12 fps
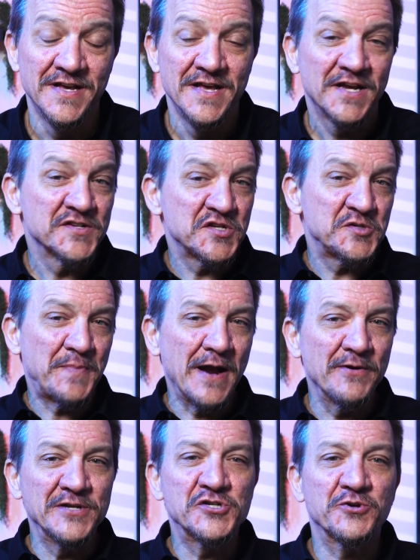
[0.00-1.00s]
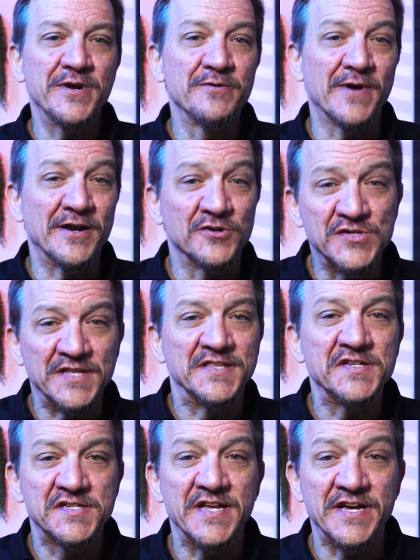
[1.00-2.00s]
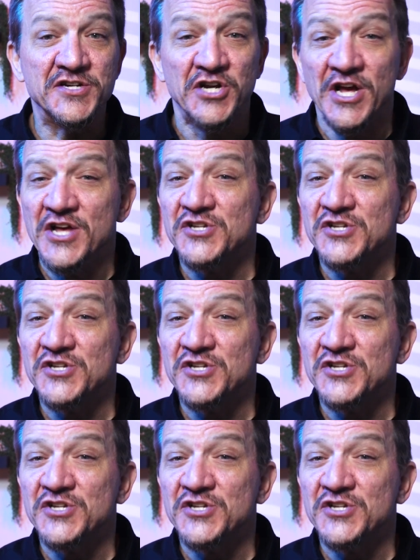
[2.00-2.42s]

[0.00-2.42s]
Because aspiring screenwriters at this stage